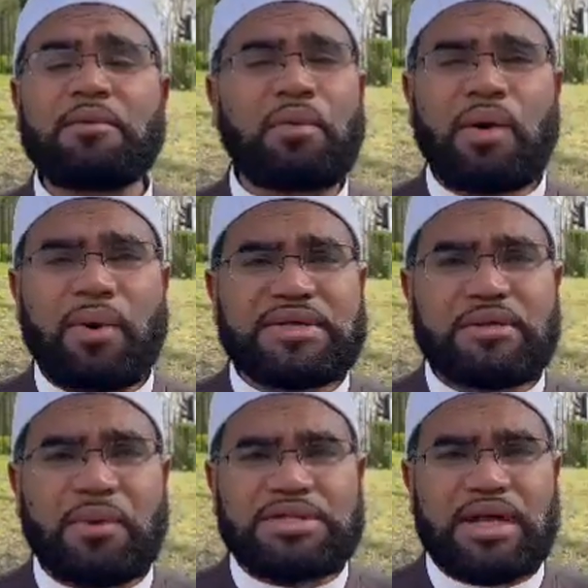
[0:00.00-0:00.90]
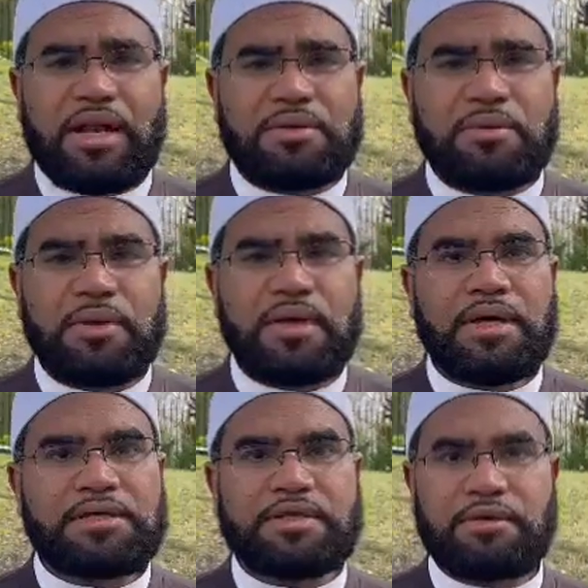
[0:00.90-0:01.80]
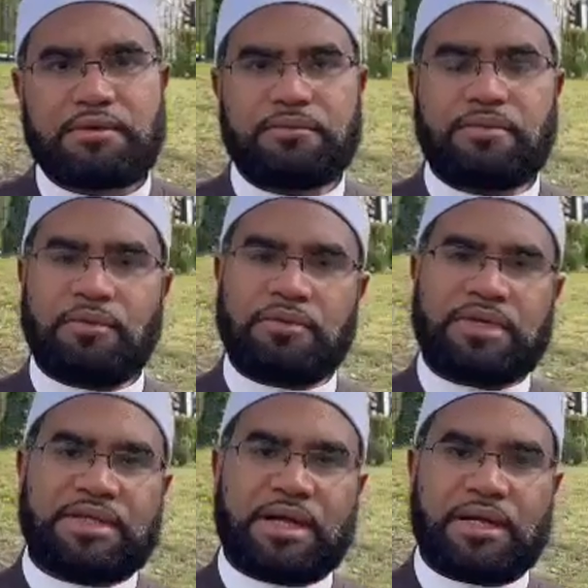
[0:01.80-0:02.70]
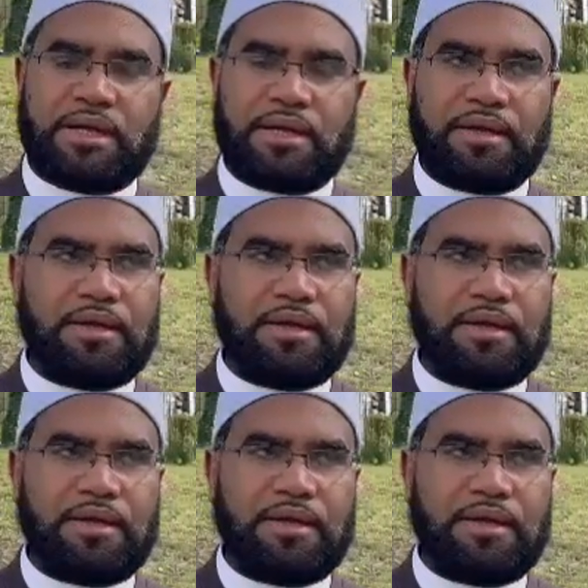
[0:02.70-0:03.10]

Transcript: what shall I do? He said, do not get angry.